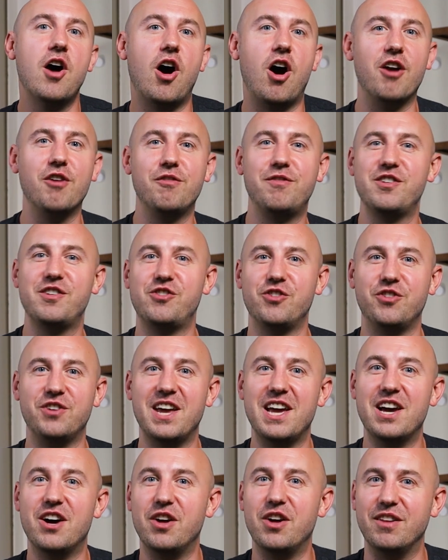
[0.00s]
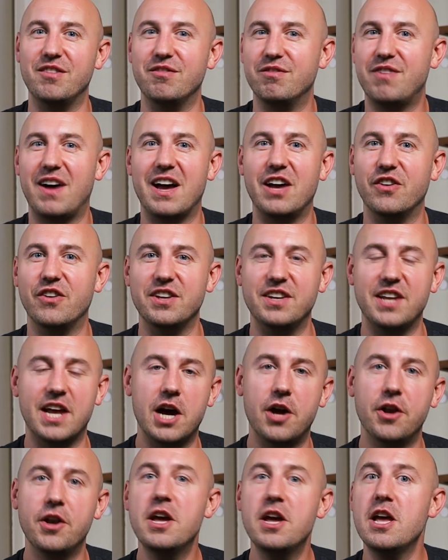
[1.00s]
artificial nail and file it
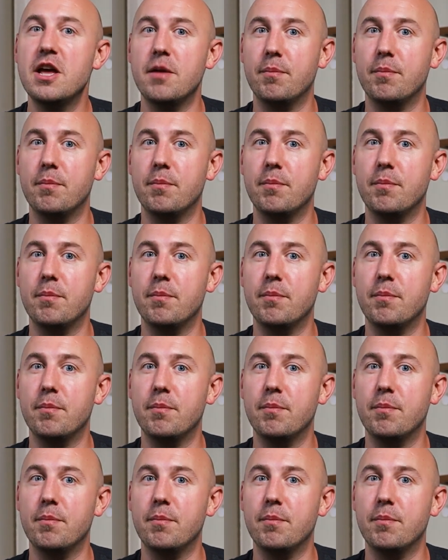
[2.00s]
down.